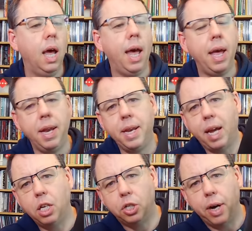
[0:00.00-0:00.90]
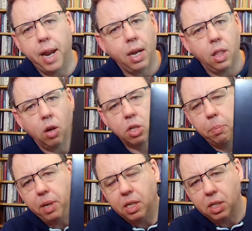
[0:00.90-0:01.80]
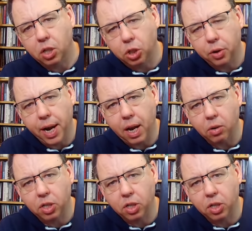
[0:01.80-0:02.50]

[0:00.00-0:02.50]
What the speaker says: Night Train, the Oscar Peterson Trio.